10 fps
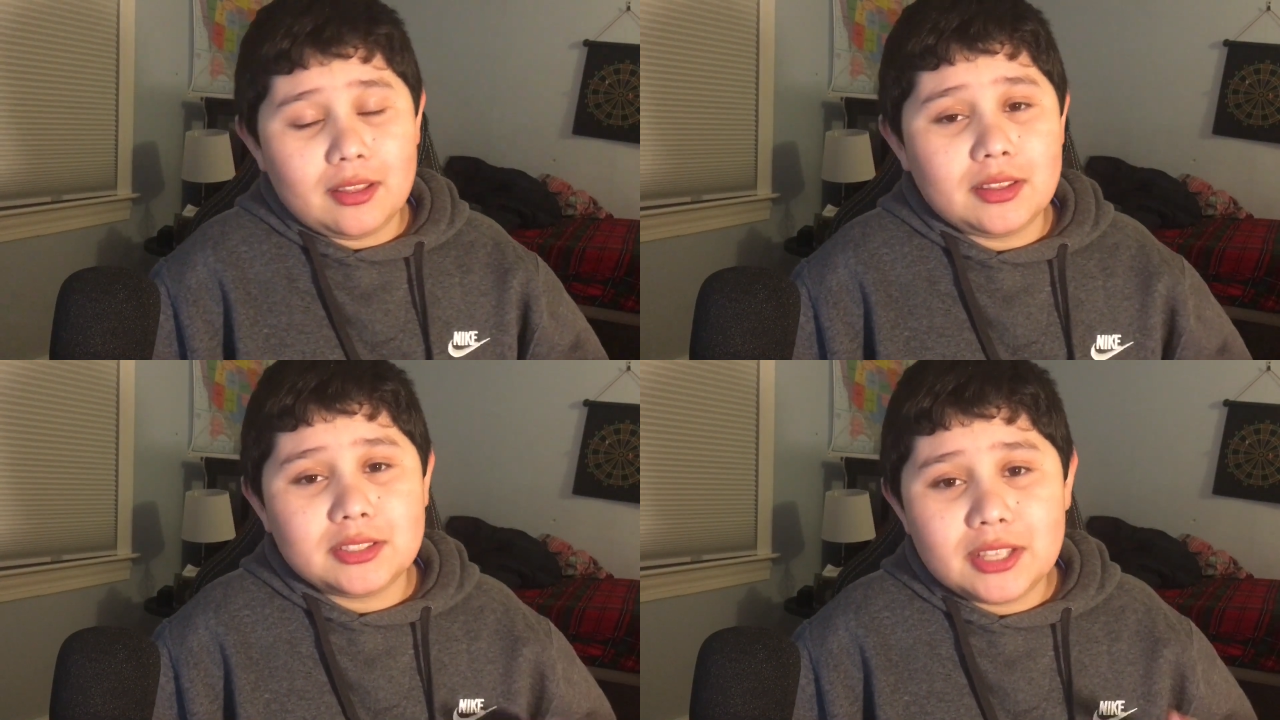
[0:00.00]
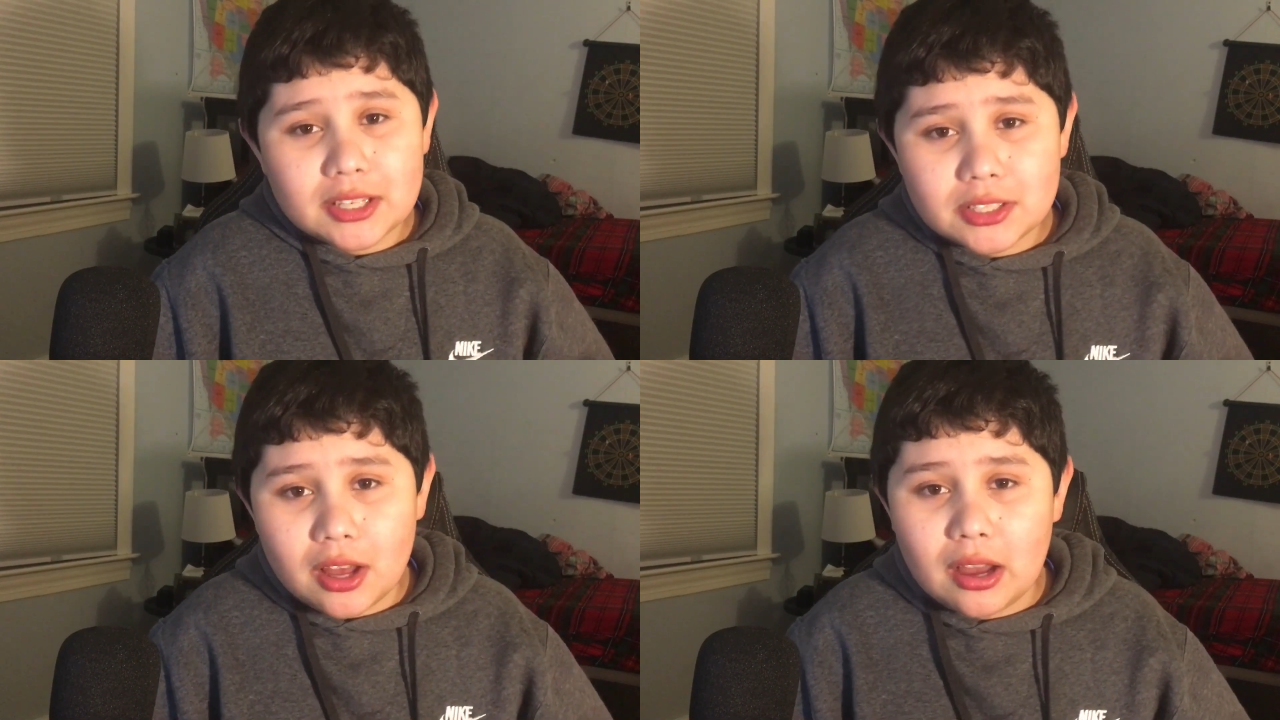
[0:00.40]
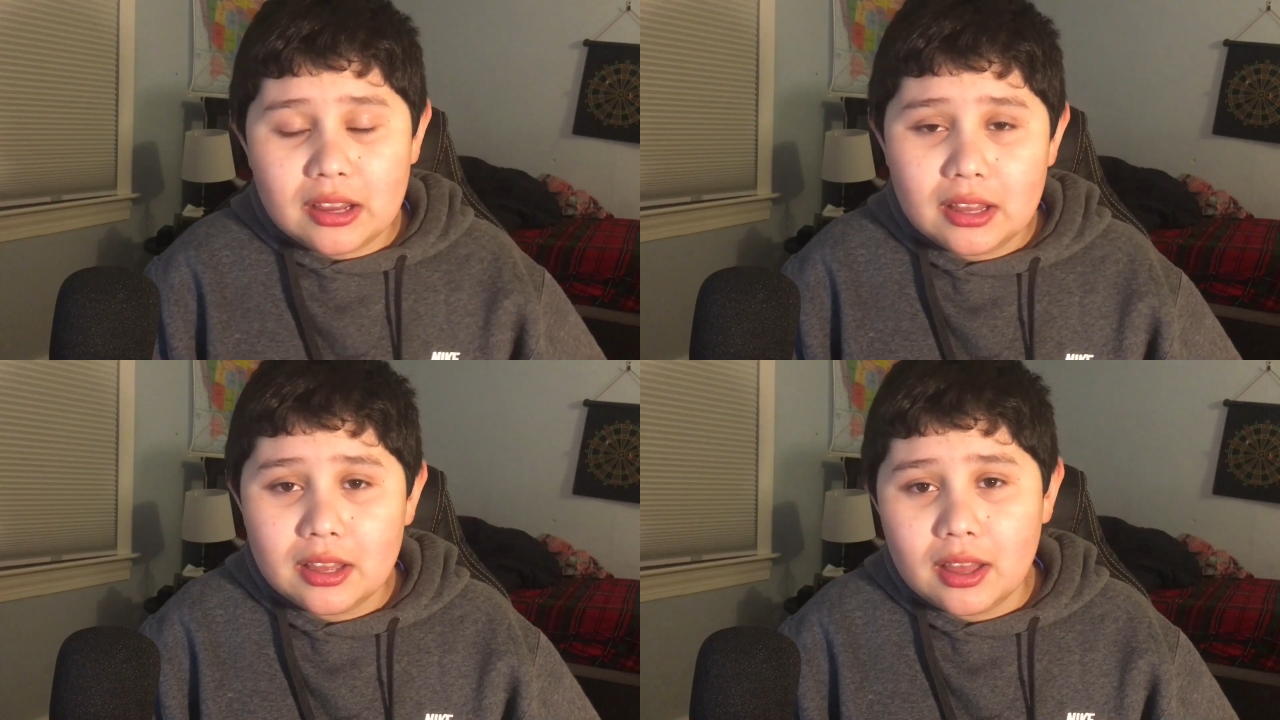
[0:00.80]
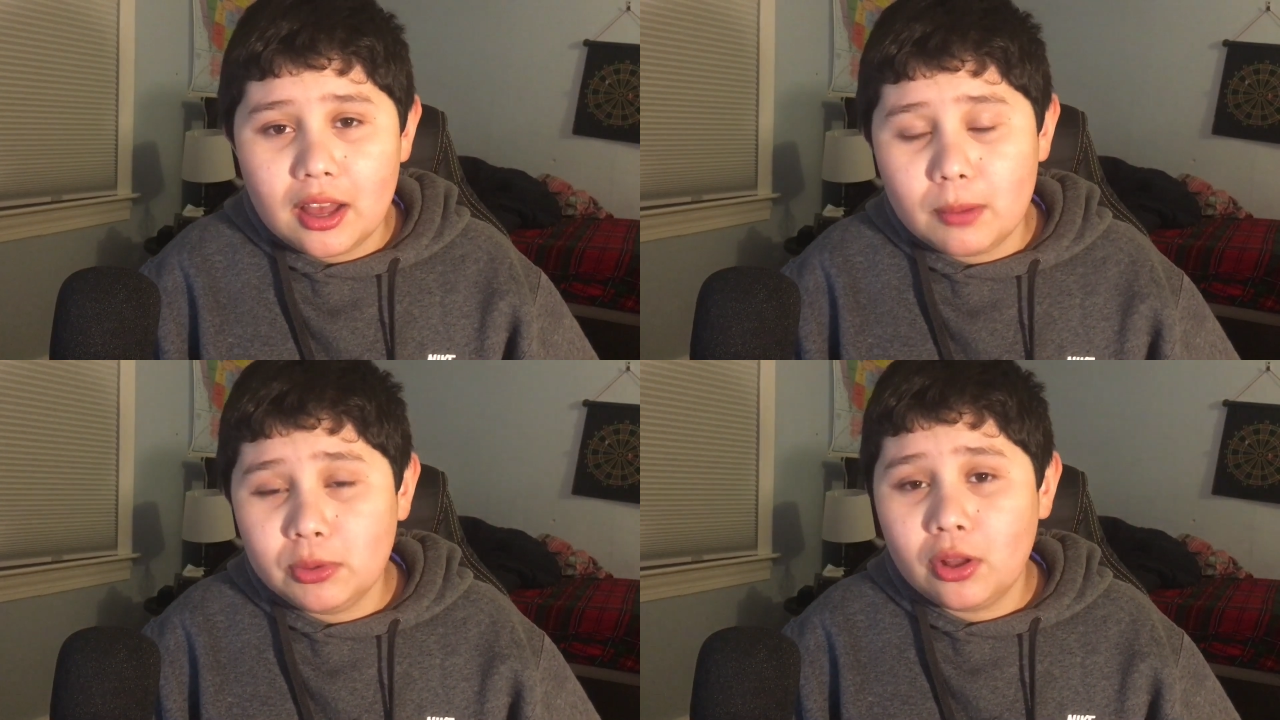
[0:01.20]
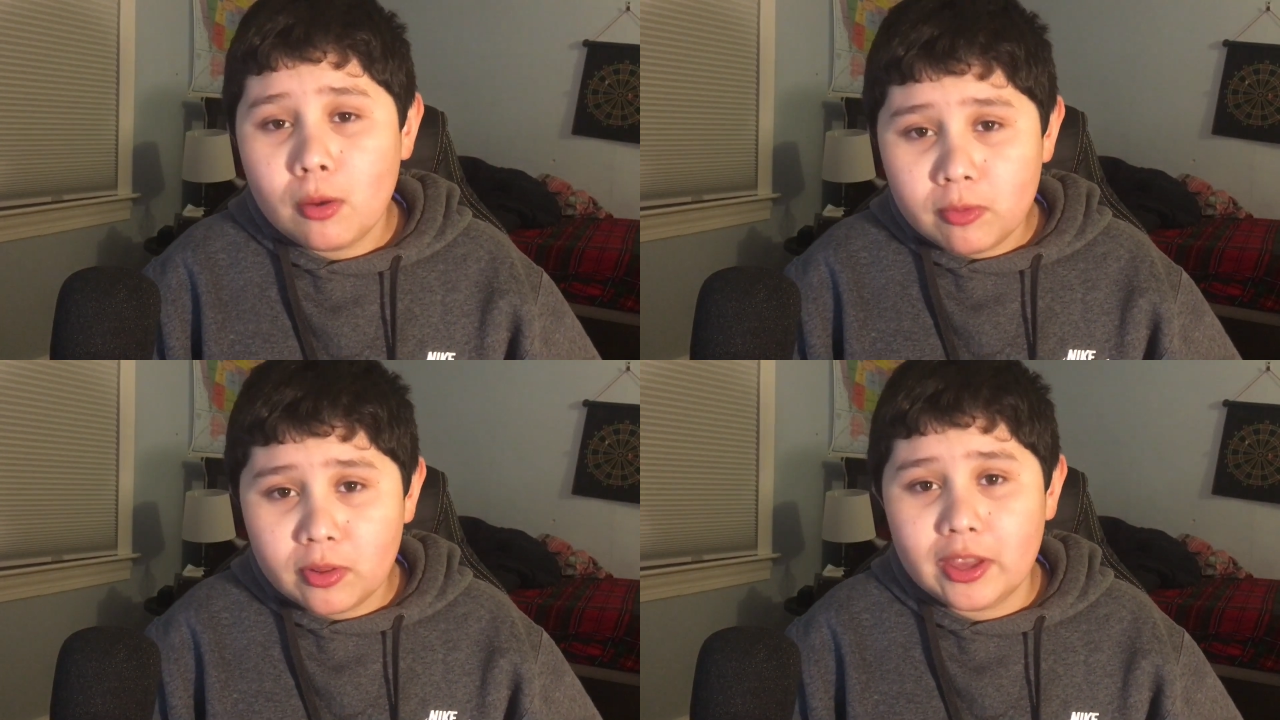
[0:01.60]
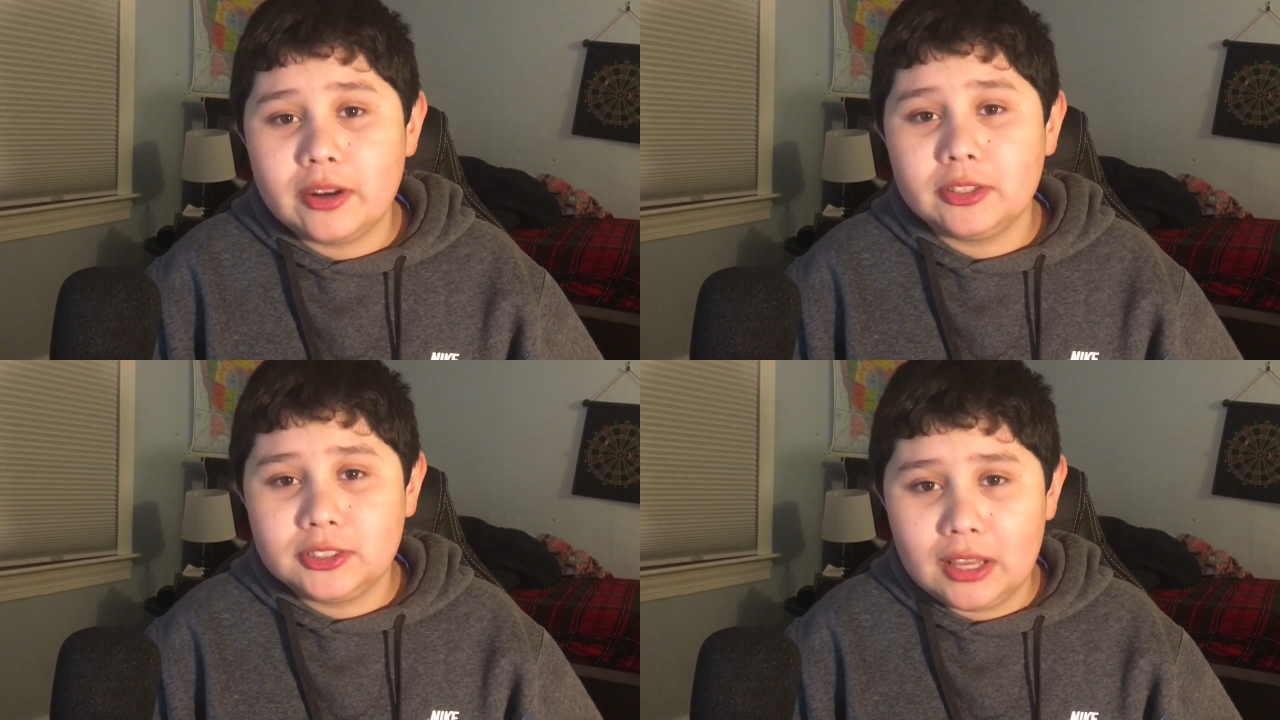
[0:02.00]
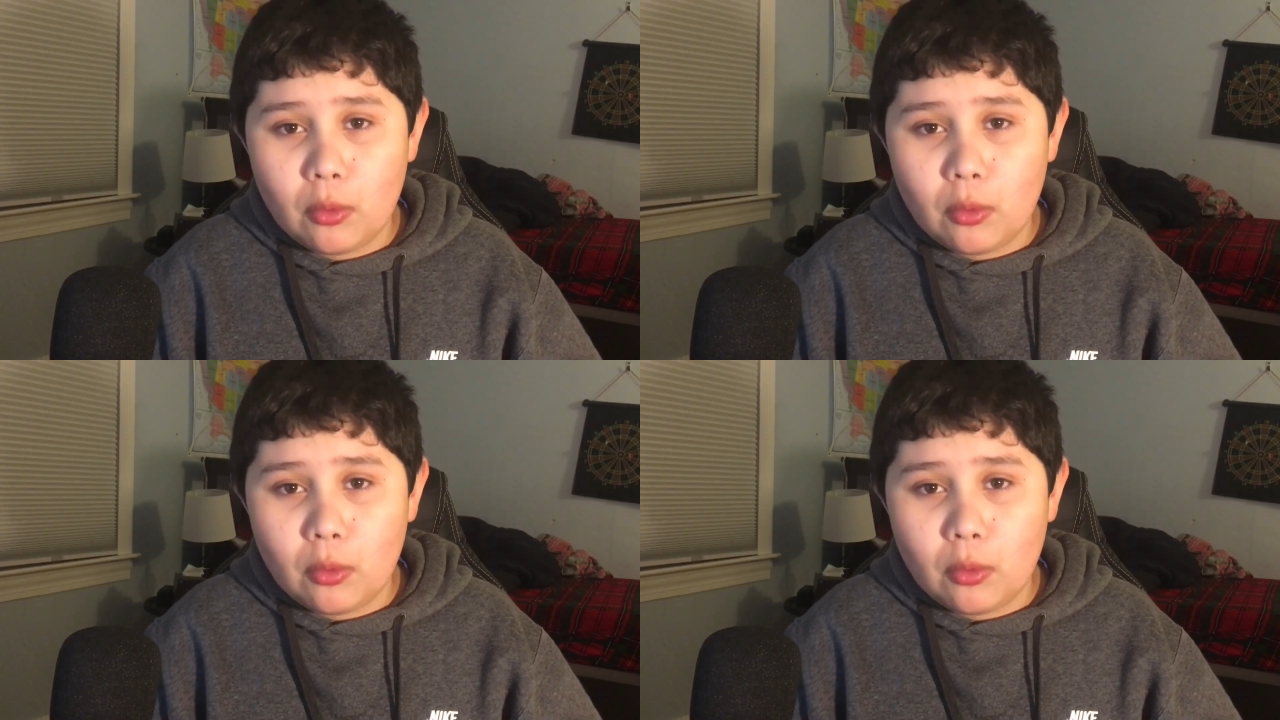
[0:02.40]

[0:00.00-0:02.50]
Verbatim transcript: this TikTok, um, you'll hopefully understand